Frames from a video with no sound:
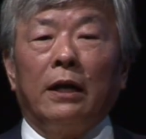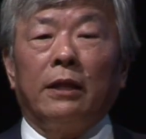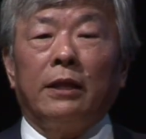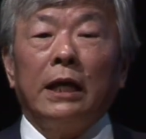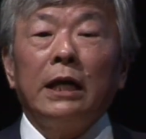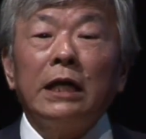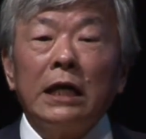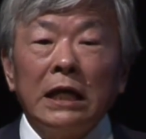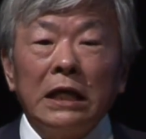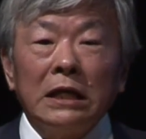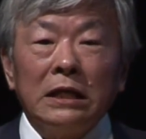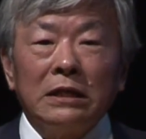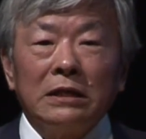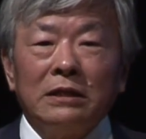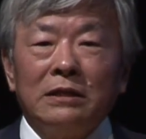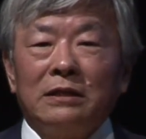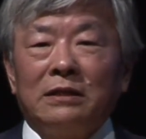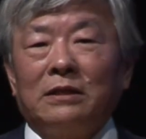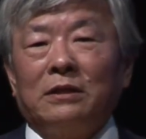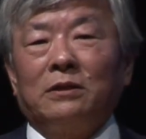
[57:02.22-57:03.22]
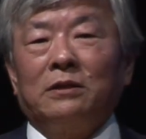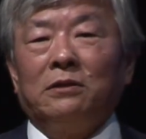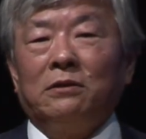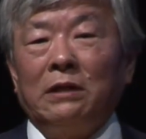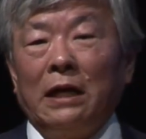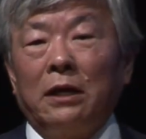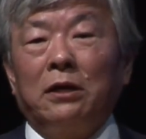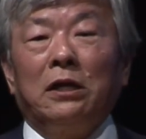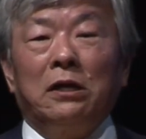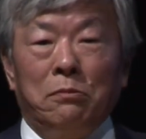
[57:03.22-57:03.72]
thinking.
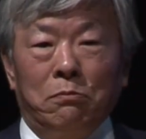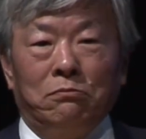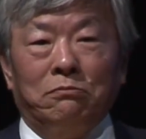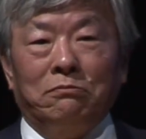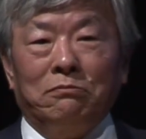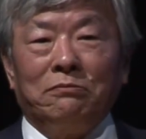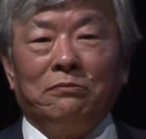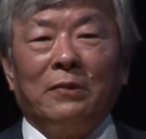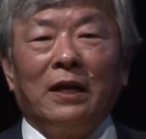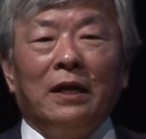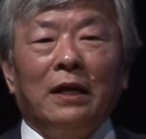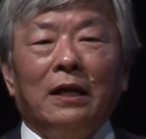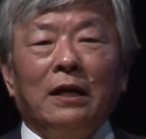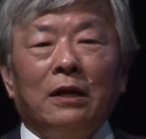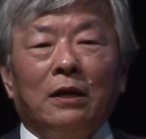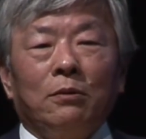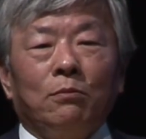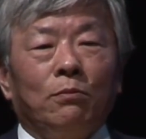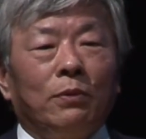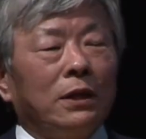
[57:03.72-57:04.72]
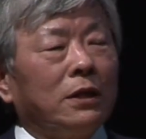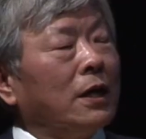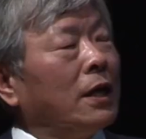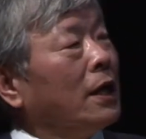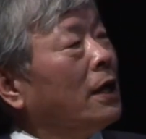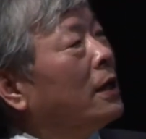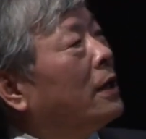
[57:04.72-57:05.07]
Like him, but